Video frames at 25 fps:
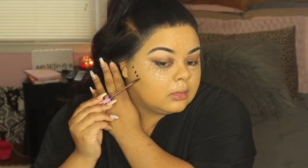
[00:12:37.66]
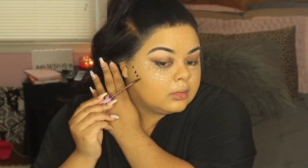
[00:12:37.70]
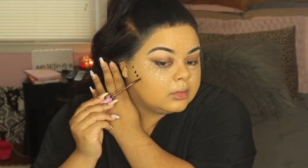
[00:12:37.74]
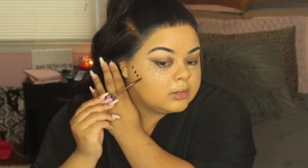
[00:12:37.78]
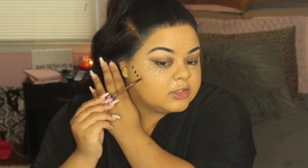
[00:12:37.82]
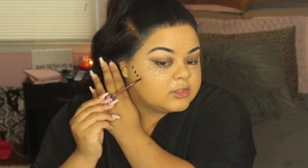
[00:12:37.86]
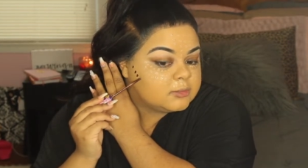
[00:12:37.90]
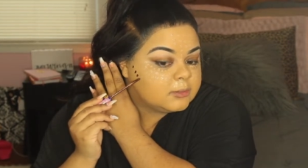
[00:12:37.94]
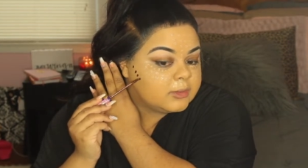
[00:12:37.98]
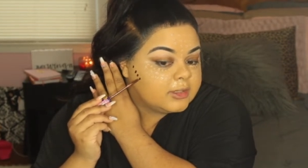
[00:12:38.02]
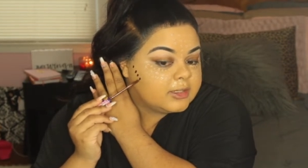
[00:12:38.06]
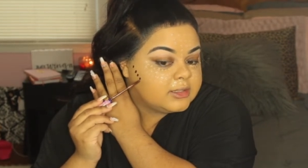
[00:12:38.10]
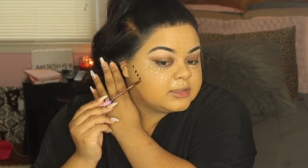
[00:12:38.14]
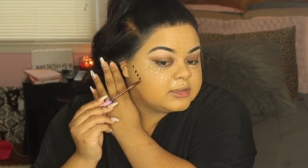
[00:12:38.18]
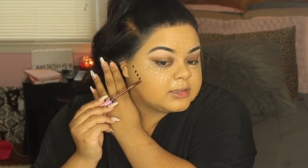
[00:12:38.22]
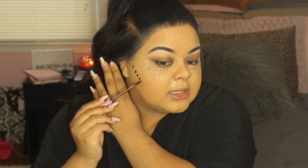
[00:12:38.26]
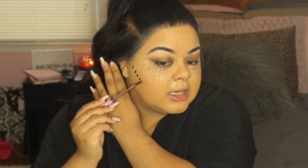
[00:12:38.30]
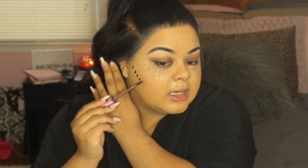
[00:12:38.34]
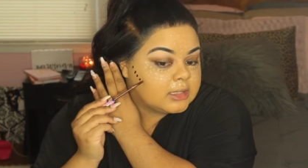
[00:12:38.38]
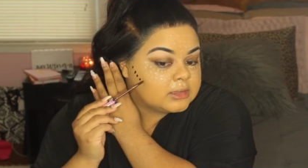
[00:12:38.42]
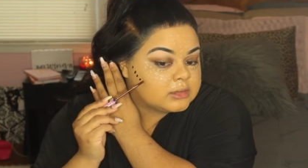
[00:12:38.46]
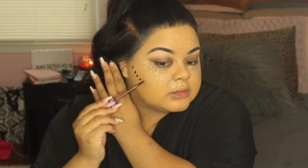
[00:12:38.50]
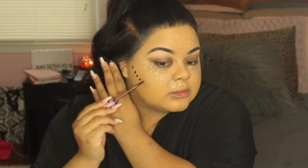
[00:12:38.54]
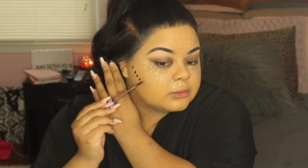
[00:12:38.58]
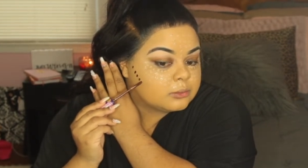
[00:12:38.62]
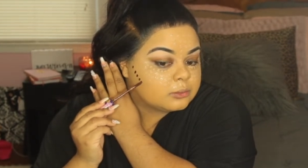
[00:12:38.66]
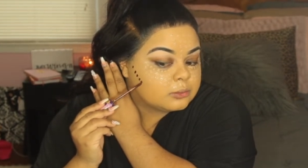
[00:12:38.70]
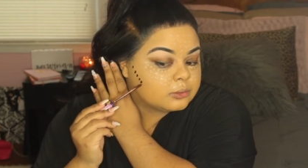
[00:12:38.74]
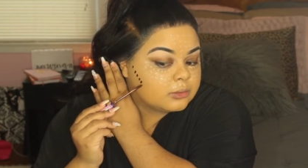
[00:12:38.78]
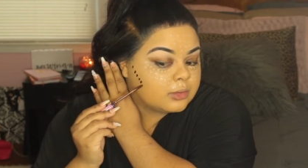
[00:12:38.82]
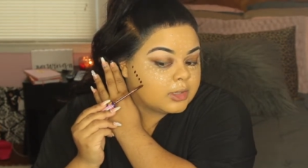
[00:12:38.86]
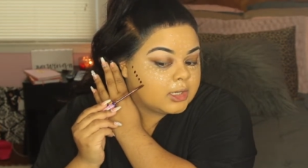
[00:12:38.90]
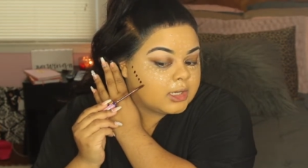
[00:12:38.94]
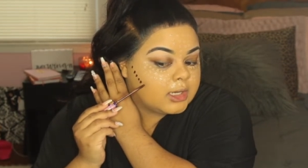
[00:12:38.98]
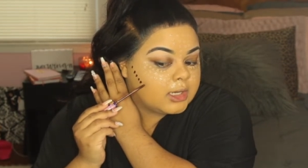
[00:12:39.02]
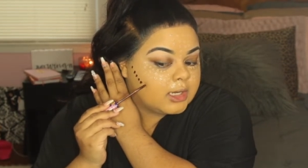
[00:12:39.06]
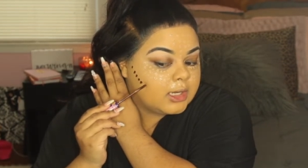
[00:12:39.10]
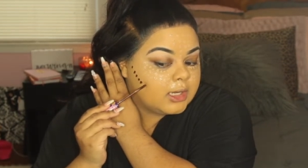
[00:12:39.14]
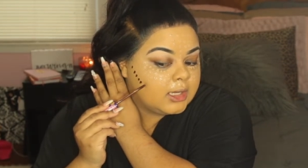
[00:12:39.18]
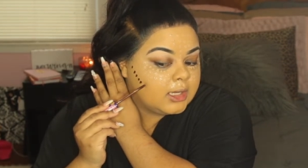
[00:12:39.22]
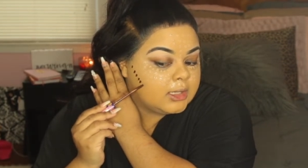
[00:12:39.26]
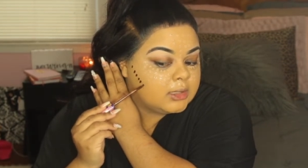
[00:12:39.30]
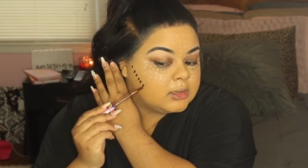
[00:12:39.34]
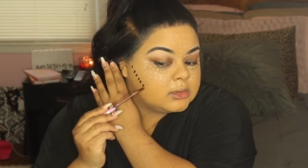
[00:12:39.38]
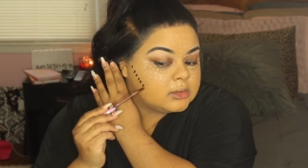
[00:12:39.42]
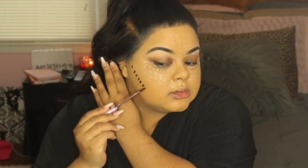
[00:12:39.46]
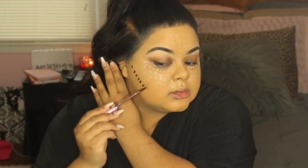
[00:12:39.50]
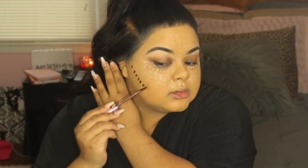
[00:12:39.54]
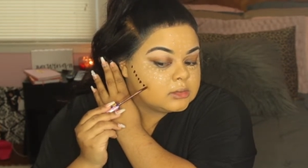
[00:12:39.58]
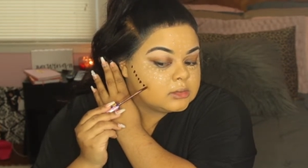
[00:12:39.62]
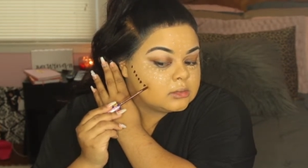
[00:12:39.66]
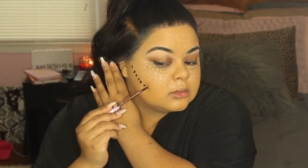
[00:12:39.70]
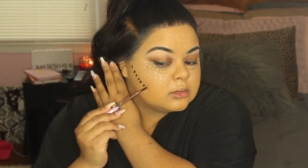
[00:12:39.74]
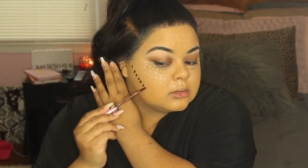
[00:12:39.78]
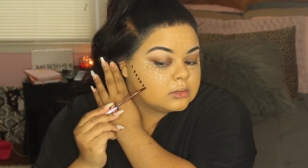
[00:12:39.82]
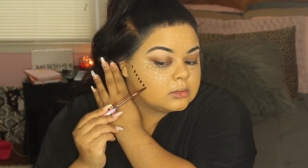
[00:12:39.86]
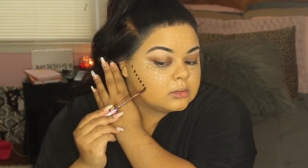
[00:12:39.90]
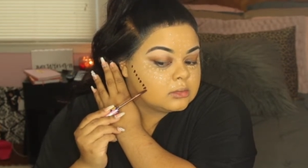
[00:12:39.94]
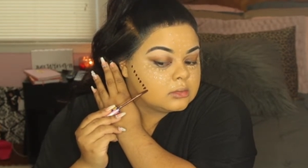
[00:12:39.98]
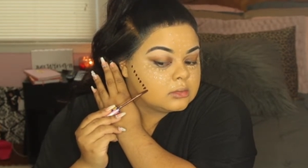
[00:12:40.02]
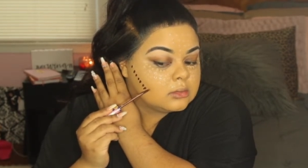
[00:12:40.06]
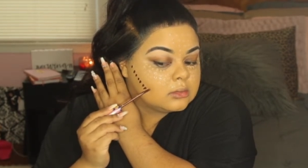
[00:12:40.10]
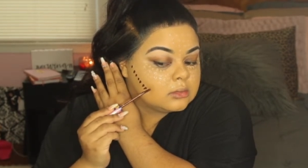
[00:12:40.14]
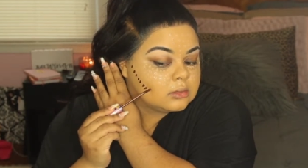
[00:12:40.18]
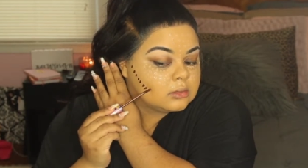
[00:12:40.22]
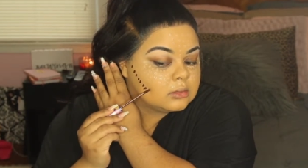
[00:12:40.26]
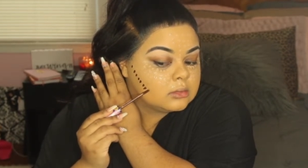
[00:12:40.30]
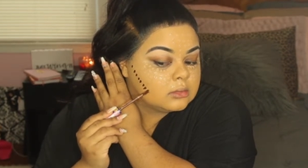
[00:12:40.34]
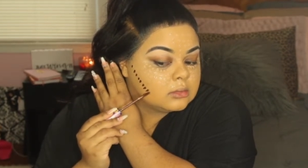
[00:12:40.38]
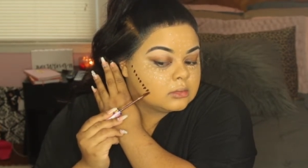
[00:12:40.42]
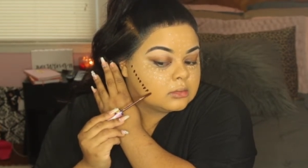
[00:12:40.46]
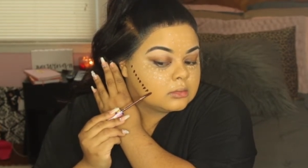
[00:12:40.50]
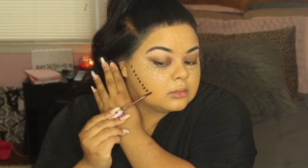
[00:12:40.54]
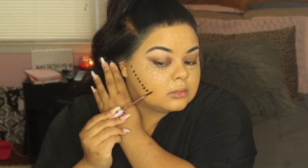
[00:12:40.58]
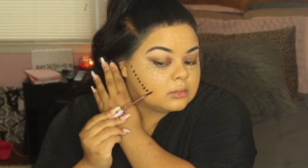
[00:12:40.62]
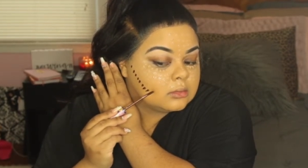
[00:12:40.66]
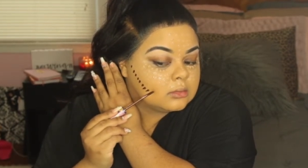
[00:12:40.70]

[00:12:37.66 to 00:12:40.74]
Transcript: Just place dots right there.